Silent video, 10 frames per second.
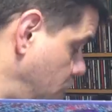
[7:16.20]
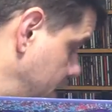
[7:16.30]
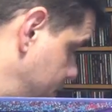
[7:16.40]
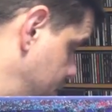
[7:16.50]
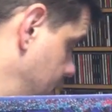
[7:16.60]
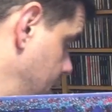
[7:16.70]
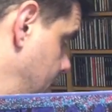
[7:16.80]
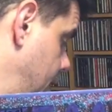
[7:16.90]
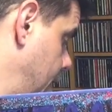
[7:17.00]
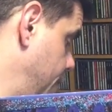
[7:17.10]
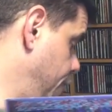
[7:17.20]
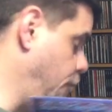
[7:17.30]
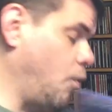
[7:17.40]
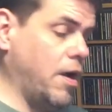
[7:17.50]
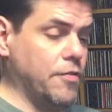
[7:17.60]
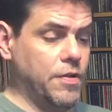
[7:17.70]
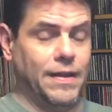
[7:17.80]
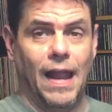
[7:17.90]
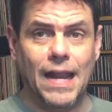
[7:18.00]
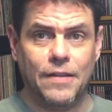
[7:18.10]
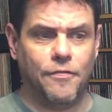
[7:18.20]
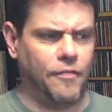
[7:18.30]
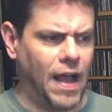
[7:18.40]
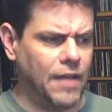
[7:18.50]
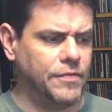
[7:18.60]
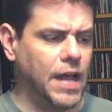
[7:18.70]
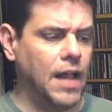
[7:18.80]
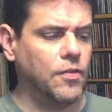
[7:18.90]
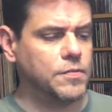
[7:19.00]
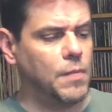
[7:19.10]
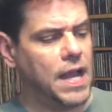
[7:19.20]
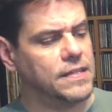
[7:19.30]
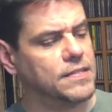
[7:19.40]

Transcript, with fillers: medium price and $495.